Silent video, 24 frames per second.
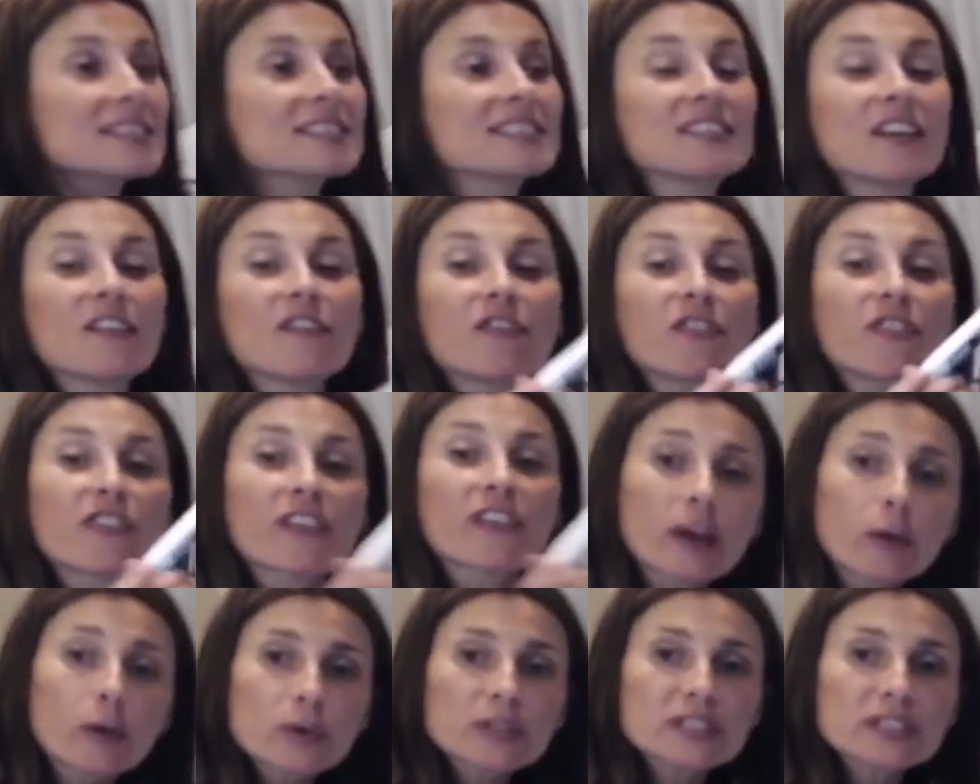is the
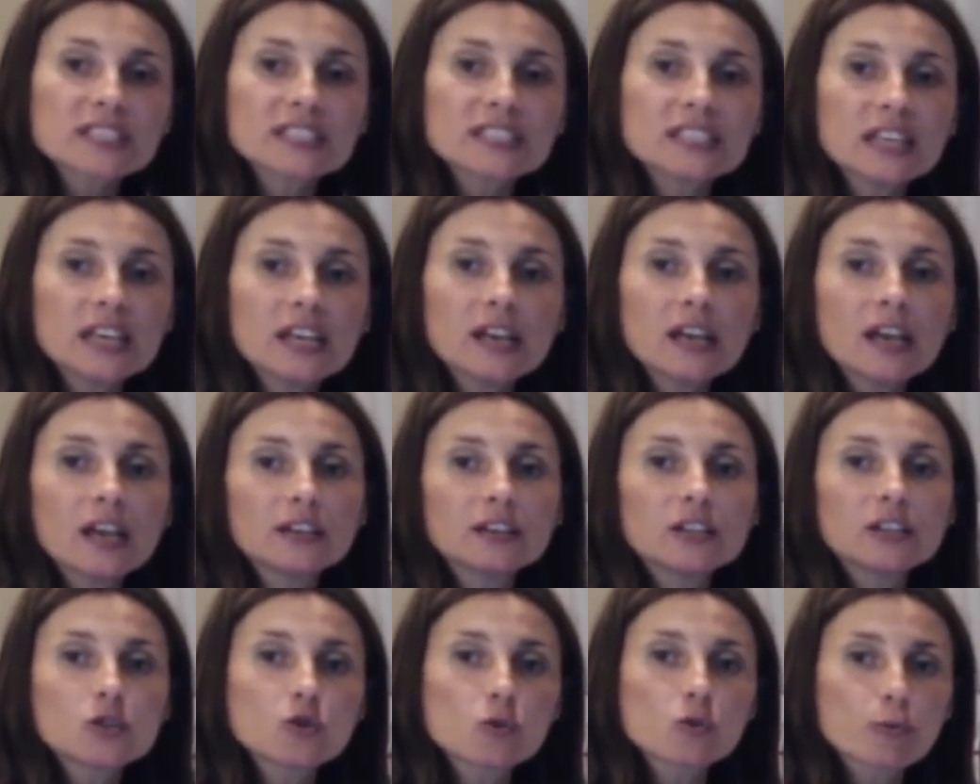frequency
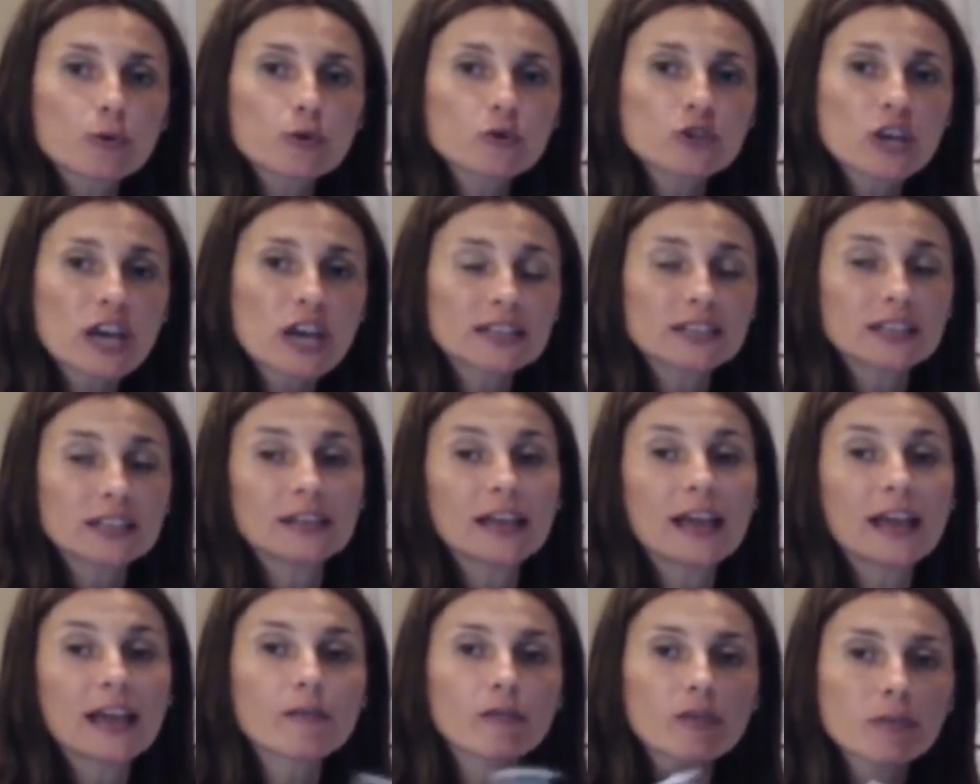that you projected.
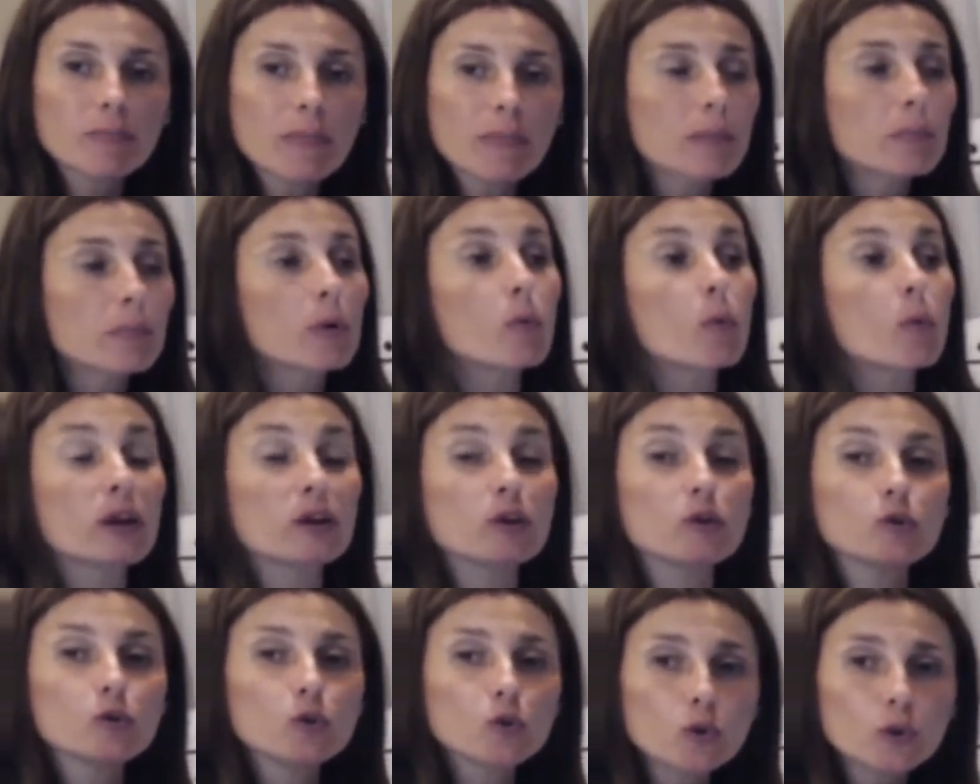And remember, when
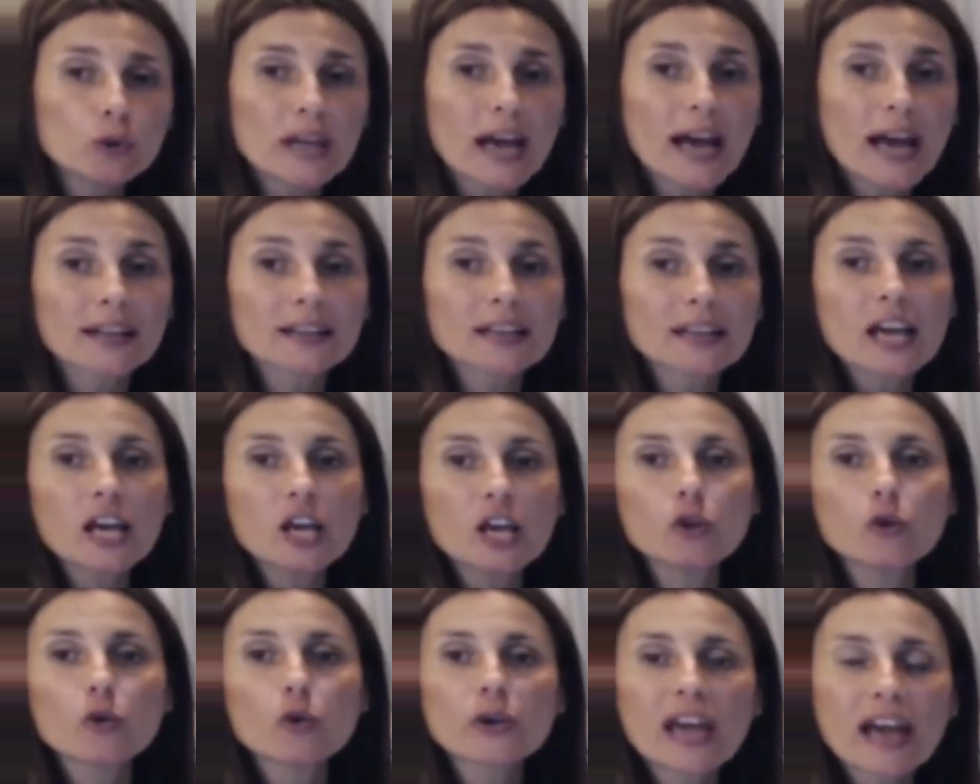you do that,
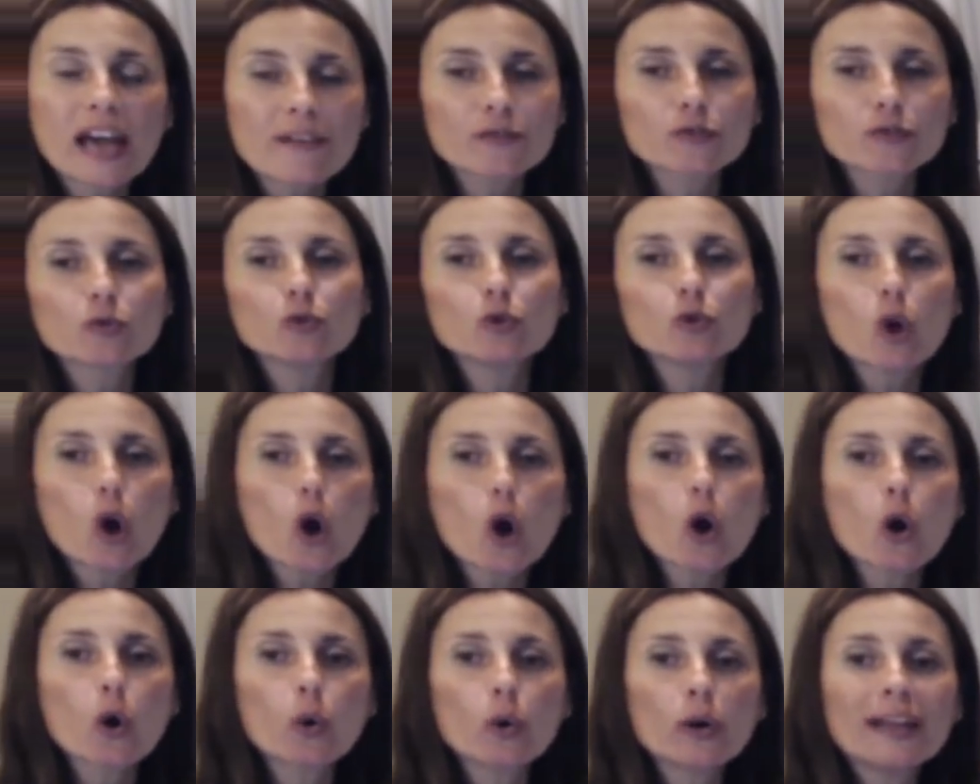you have to
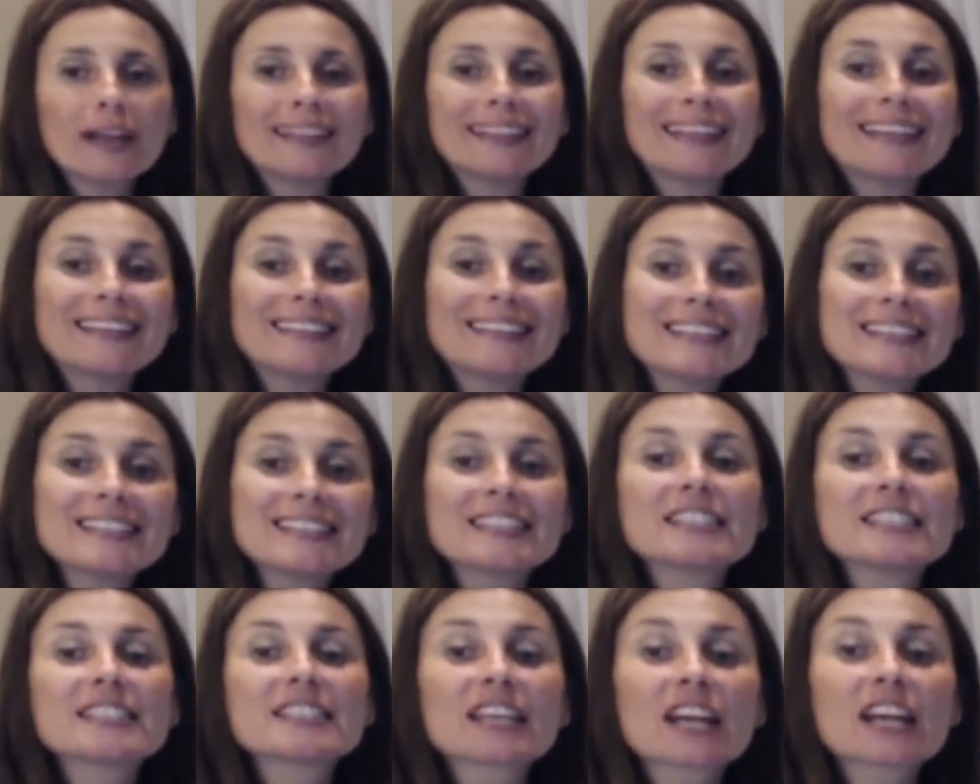know that this
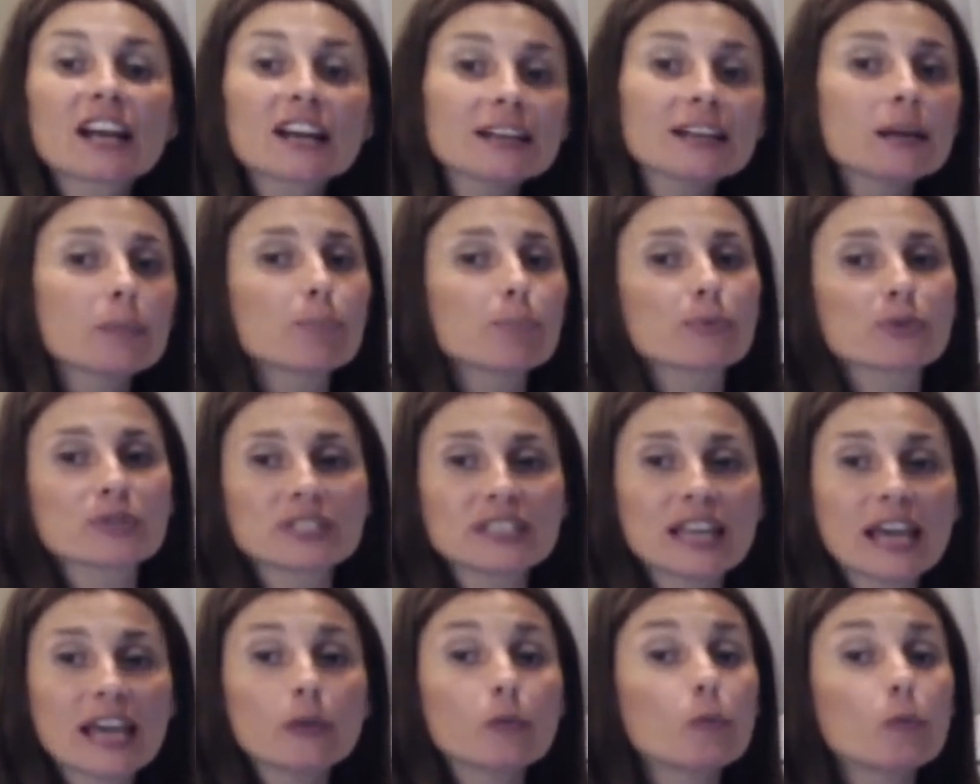is
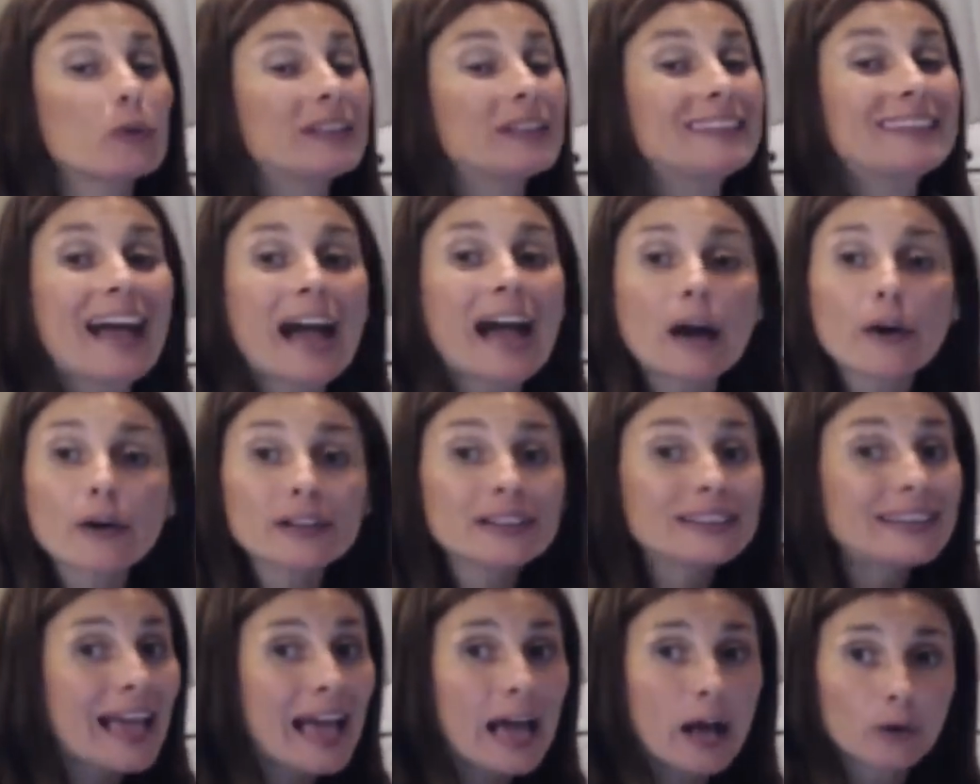100%
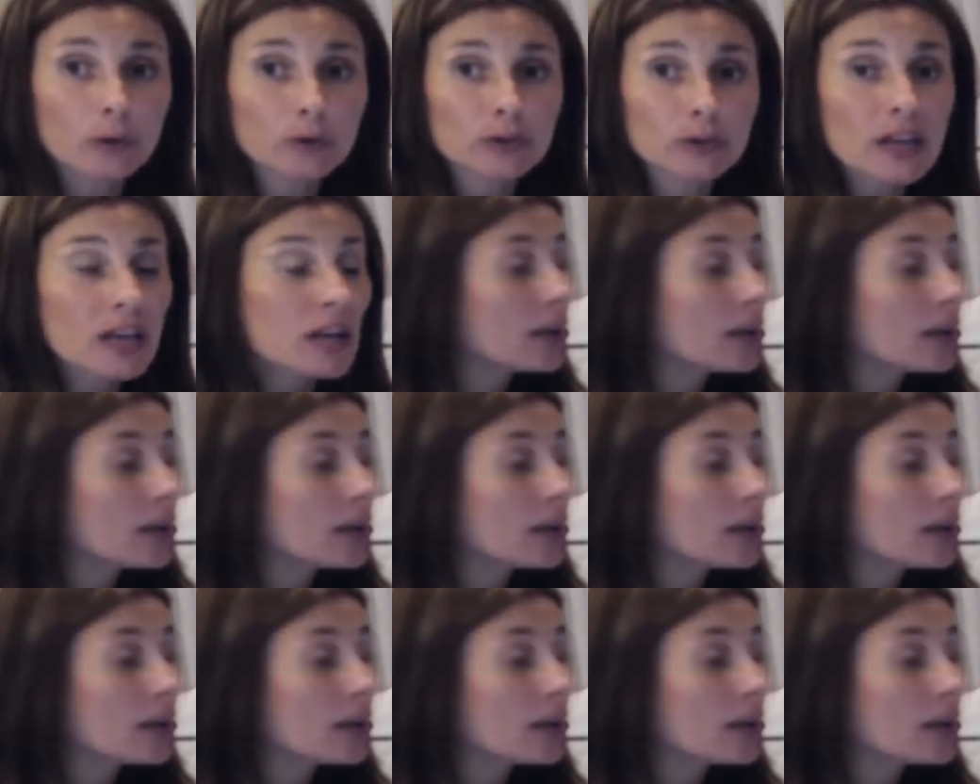without a doubt.